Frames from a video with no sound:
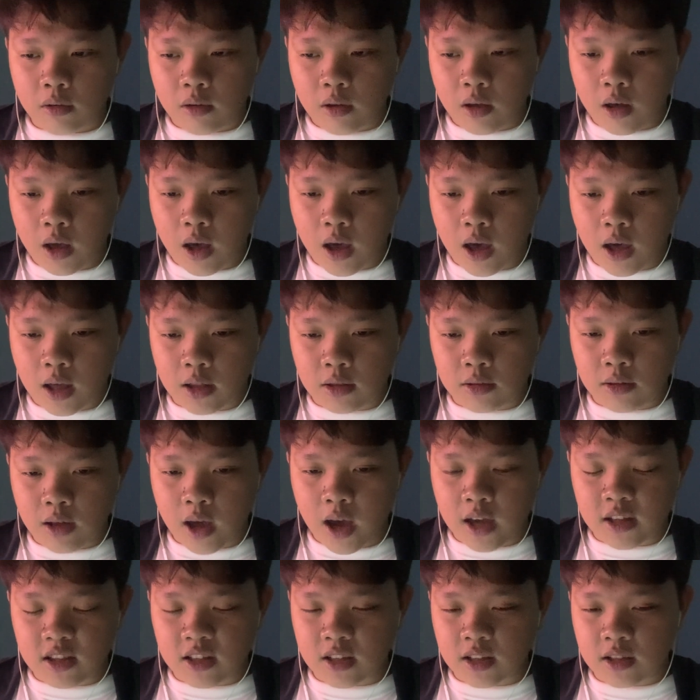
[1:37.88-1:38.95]
and
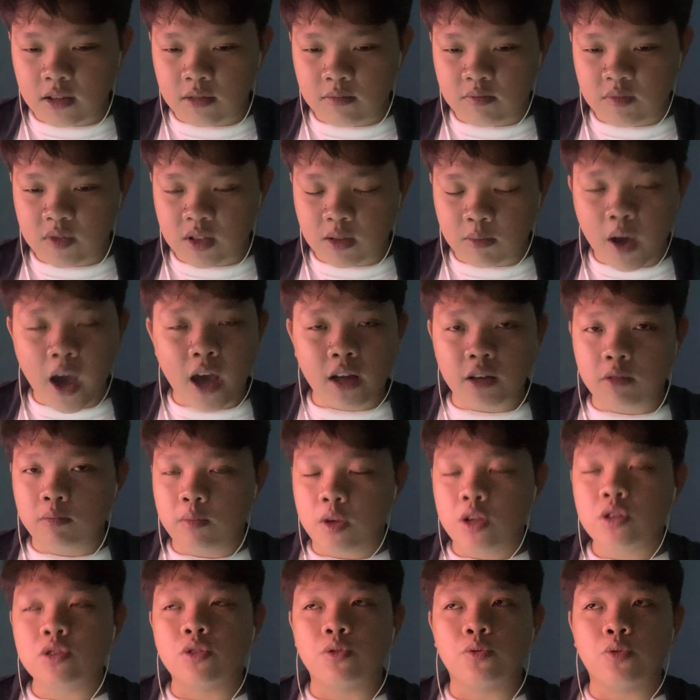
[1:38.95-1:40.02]
I did some
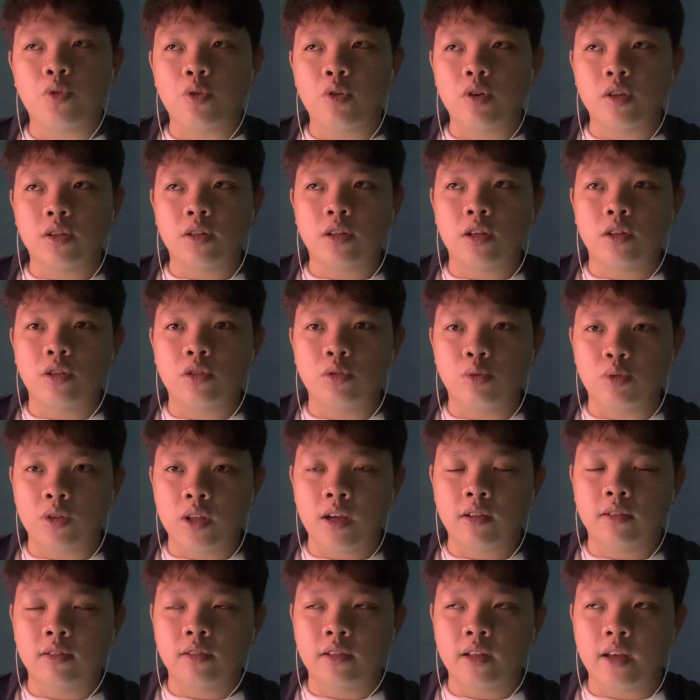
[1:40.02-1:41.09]
animation for it to
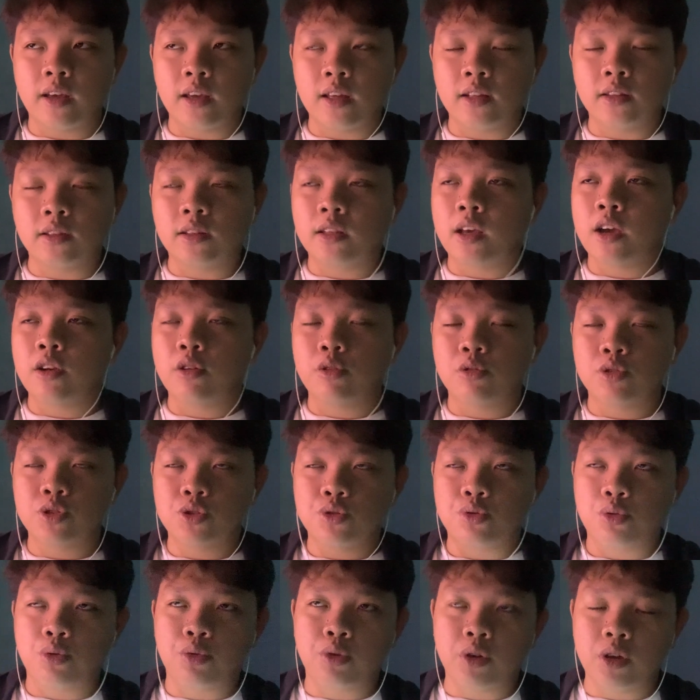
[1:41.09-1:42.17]
tell the entire
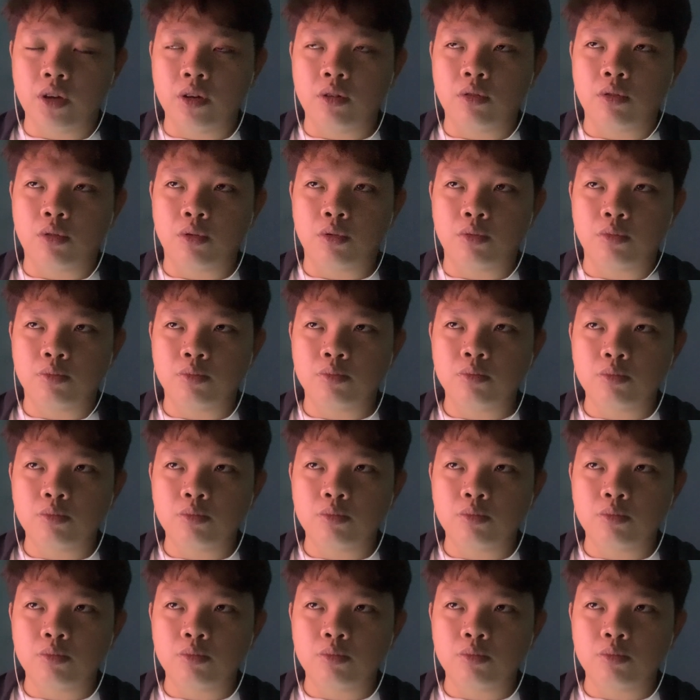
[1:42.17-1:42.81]
story, or